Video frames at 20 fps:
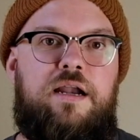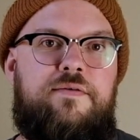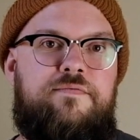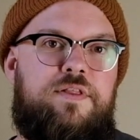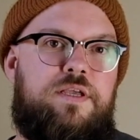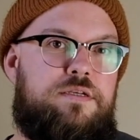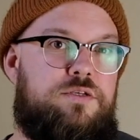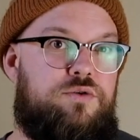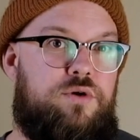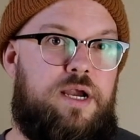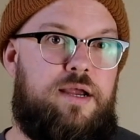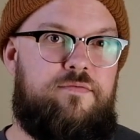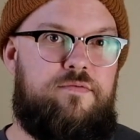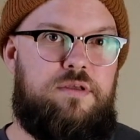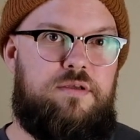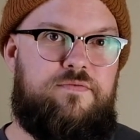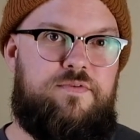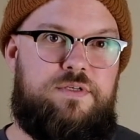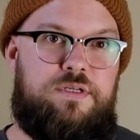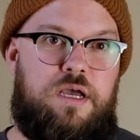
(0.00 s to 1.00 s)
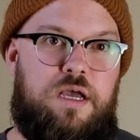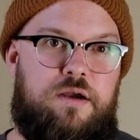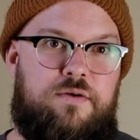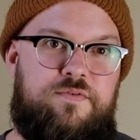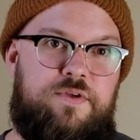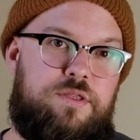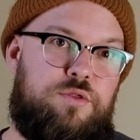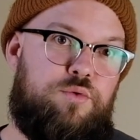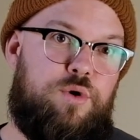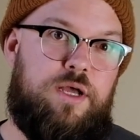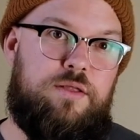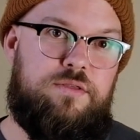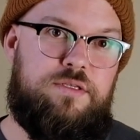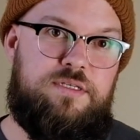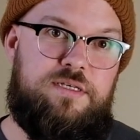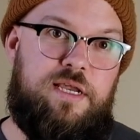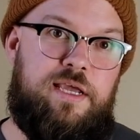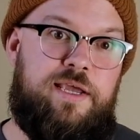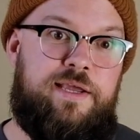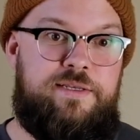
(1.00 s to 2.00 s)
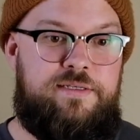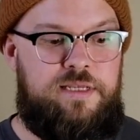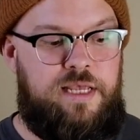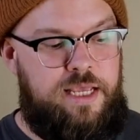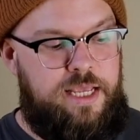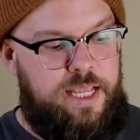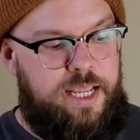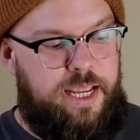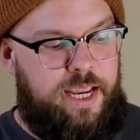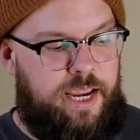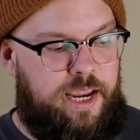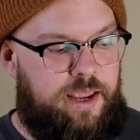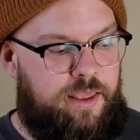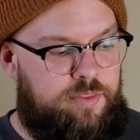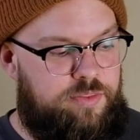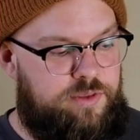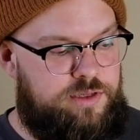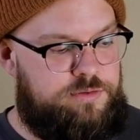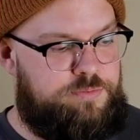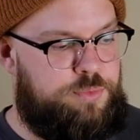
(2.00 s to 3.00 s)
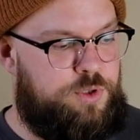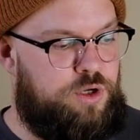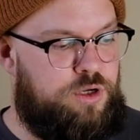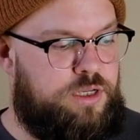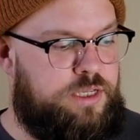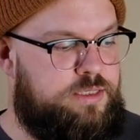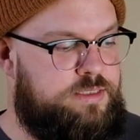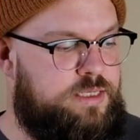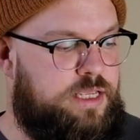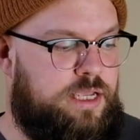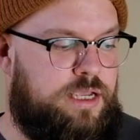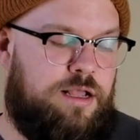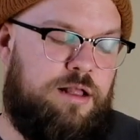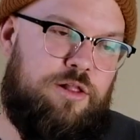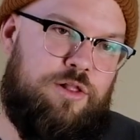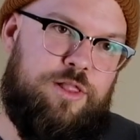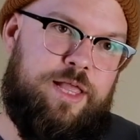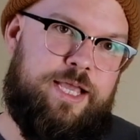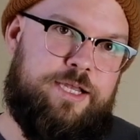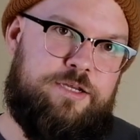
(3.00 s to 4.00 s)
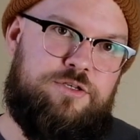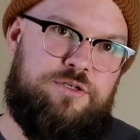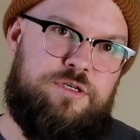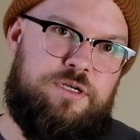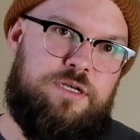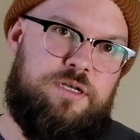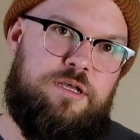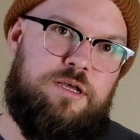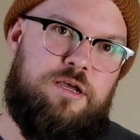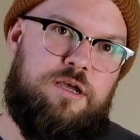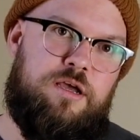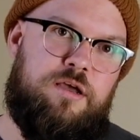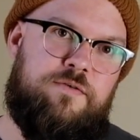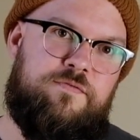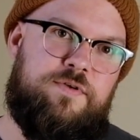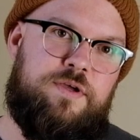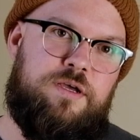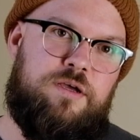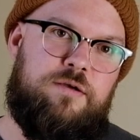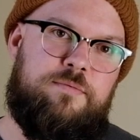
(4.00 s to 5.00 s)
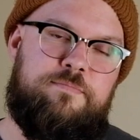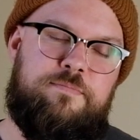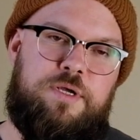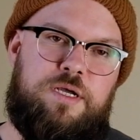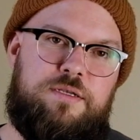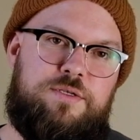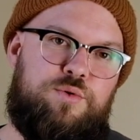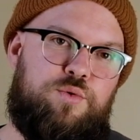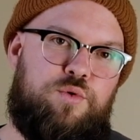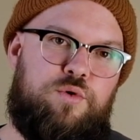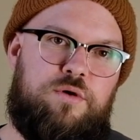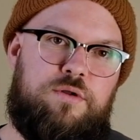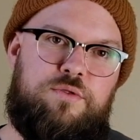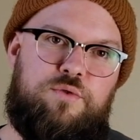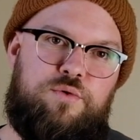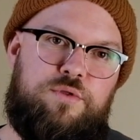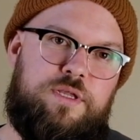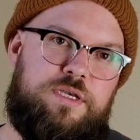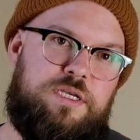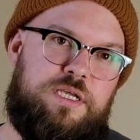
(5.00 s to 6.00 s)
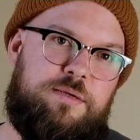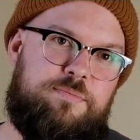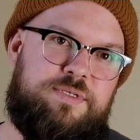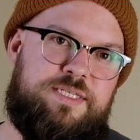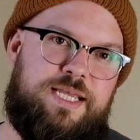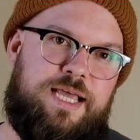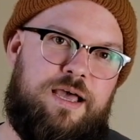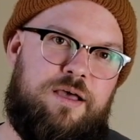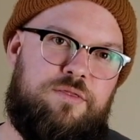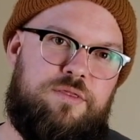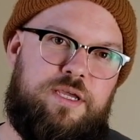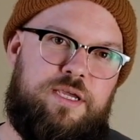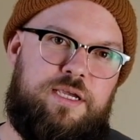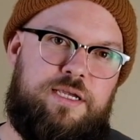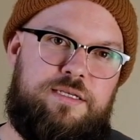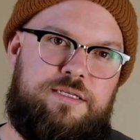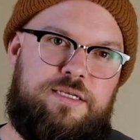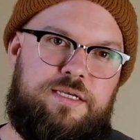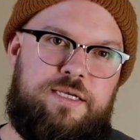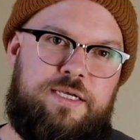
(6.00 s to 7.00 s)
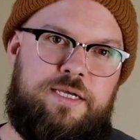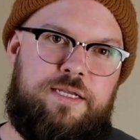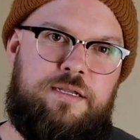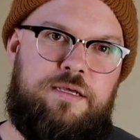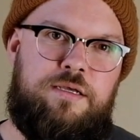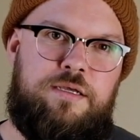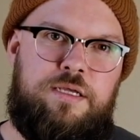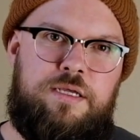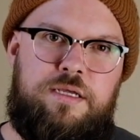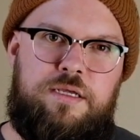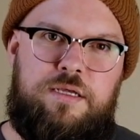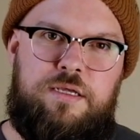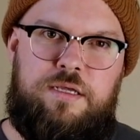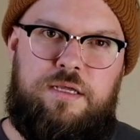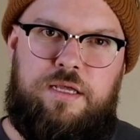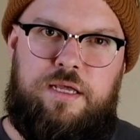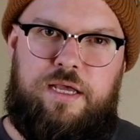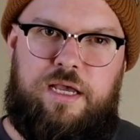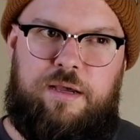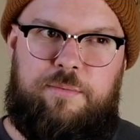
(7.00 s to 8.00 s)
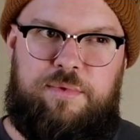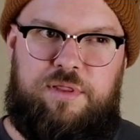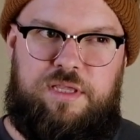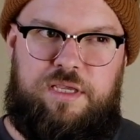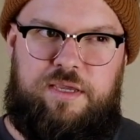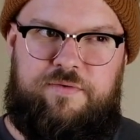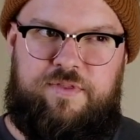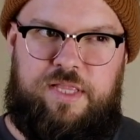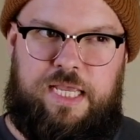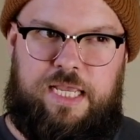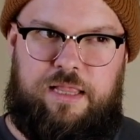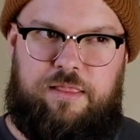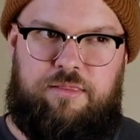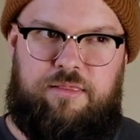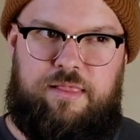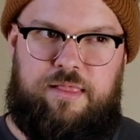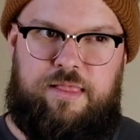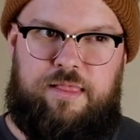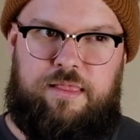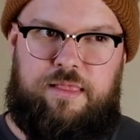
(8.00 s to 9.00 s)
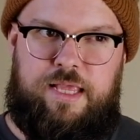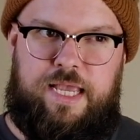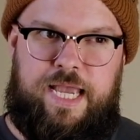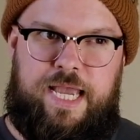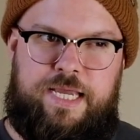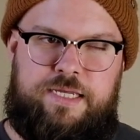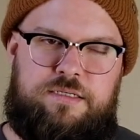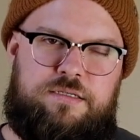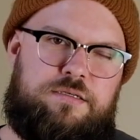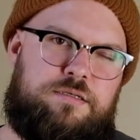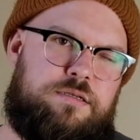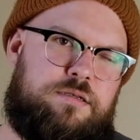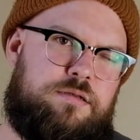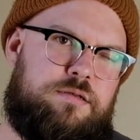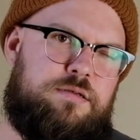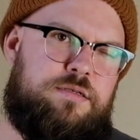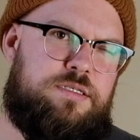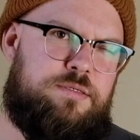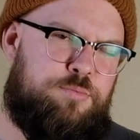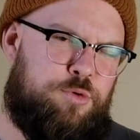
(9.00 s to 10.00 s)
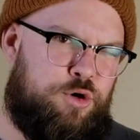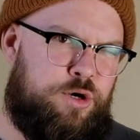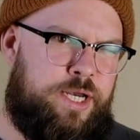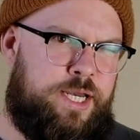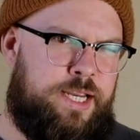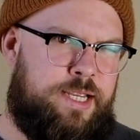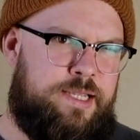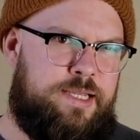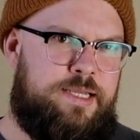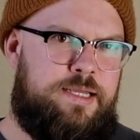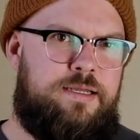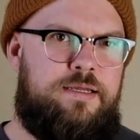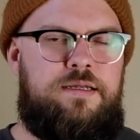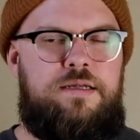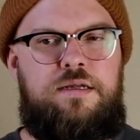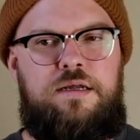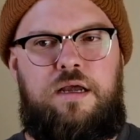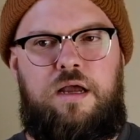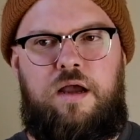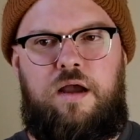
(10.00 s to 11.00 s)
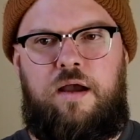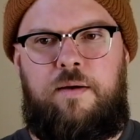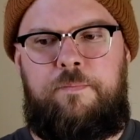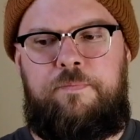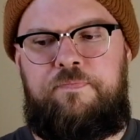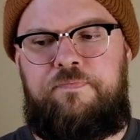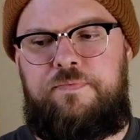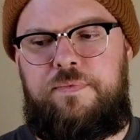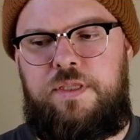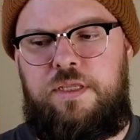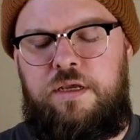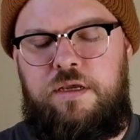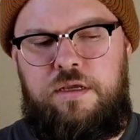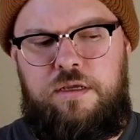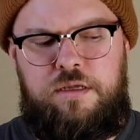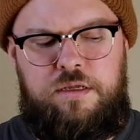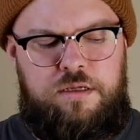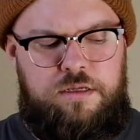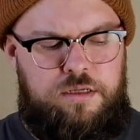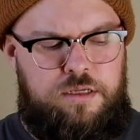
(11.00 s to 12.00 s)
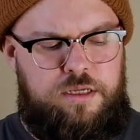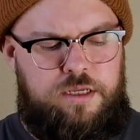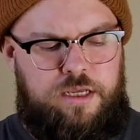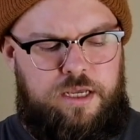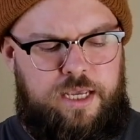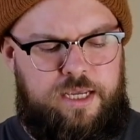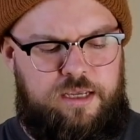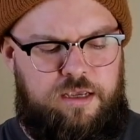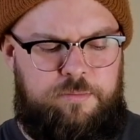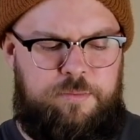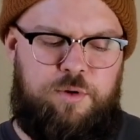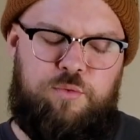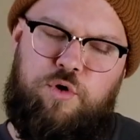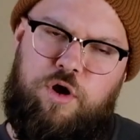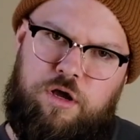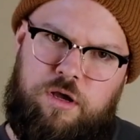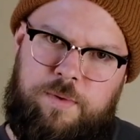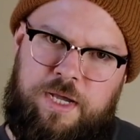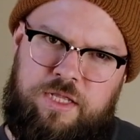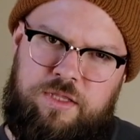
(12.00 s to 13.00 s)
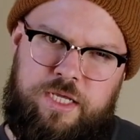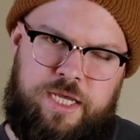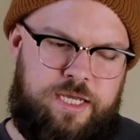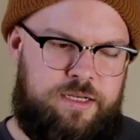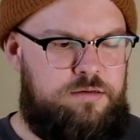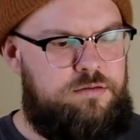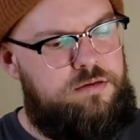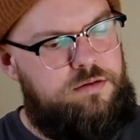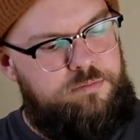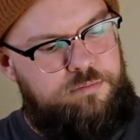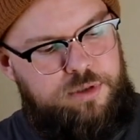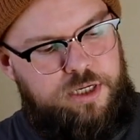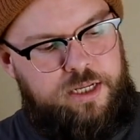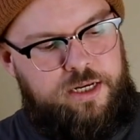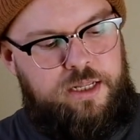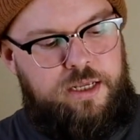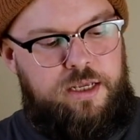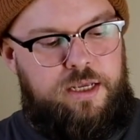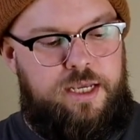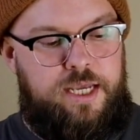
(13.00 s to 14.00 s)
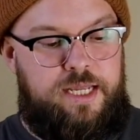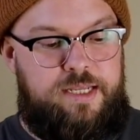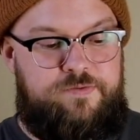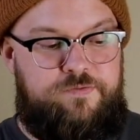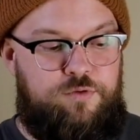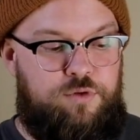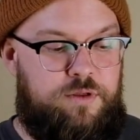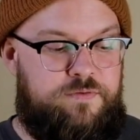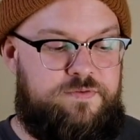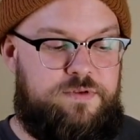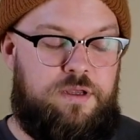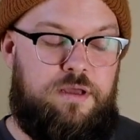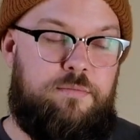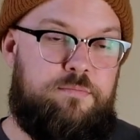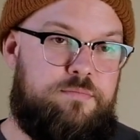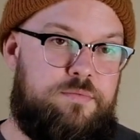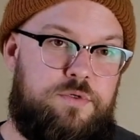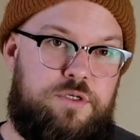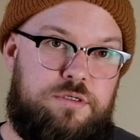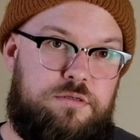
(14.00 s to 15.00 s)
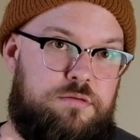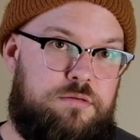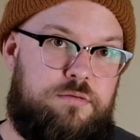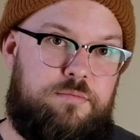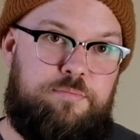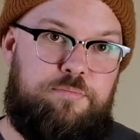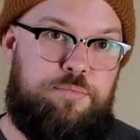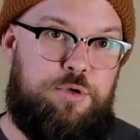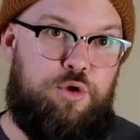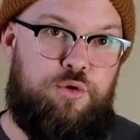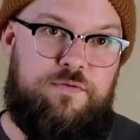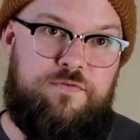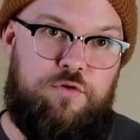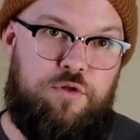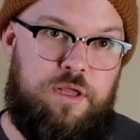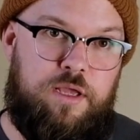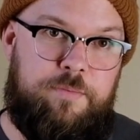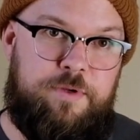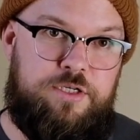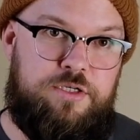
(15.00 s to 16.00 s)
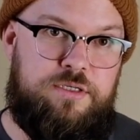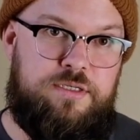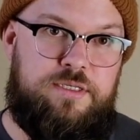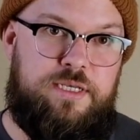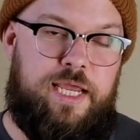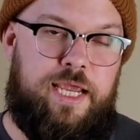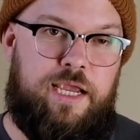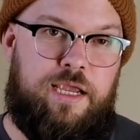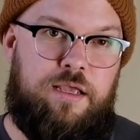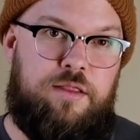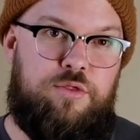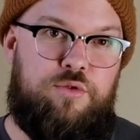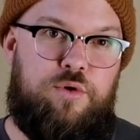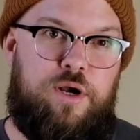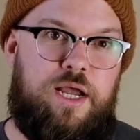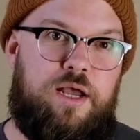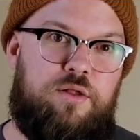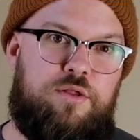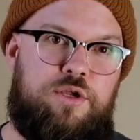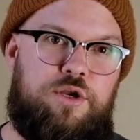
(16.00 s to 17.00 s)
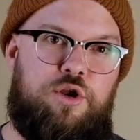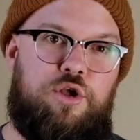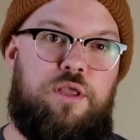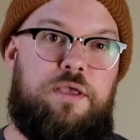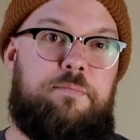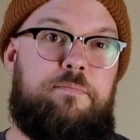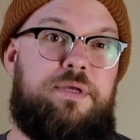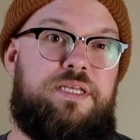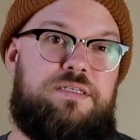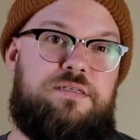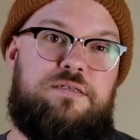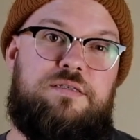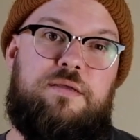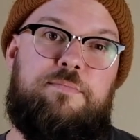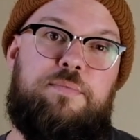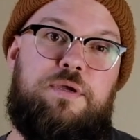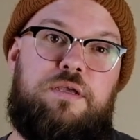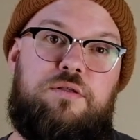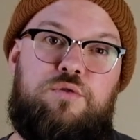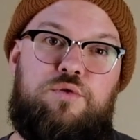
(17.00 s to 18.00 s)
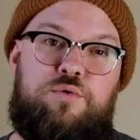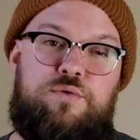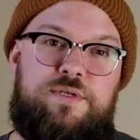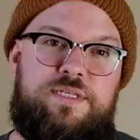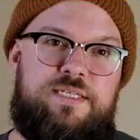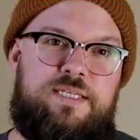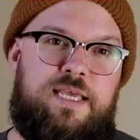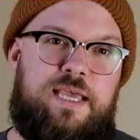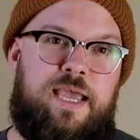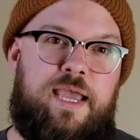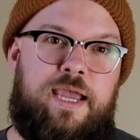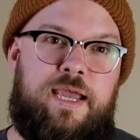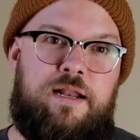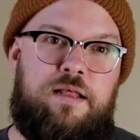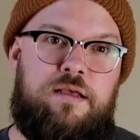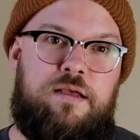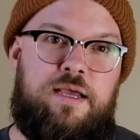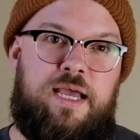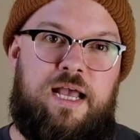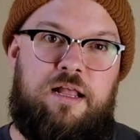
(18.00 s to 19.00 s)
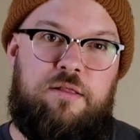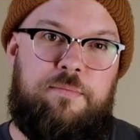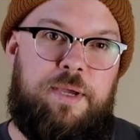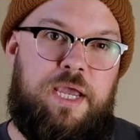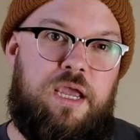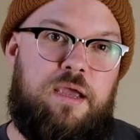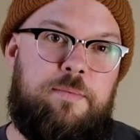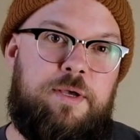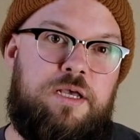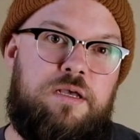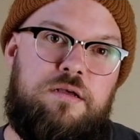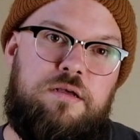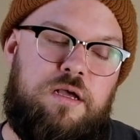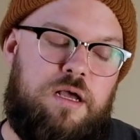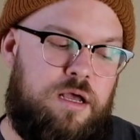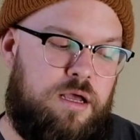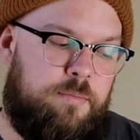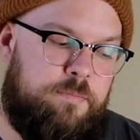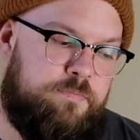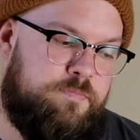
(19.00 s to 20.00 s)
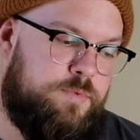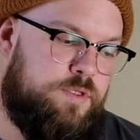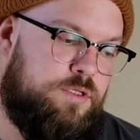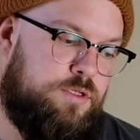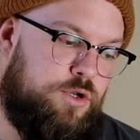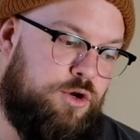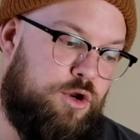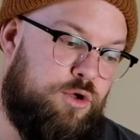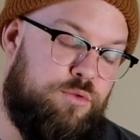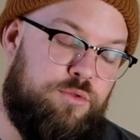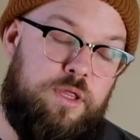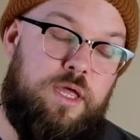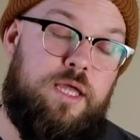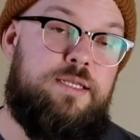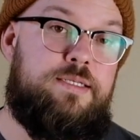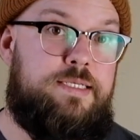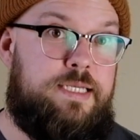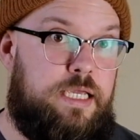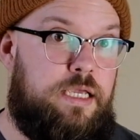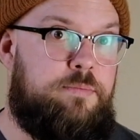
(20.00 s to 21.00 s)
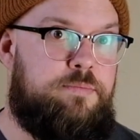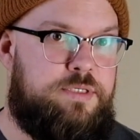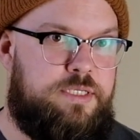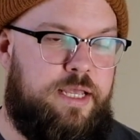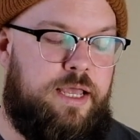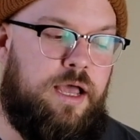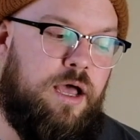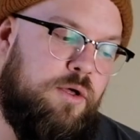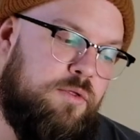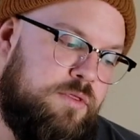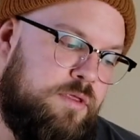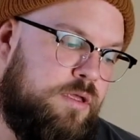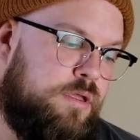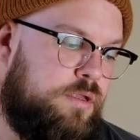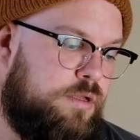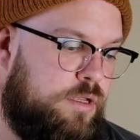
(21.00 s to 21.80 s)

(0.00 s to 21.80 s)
of like traveling photography throughout the states. And this book is a collection of a tour through the Deep South that he did, I believe, like last spring. I could be wrong about that, but it's full of some just beautiful images taken throughout, you know, like Mississippi, Louisiana, Alabama, you know, the Deep South.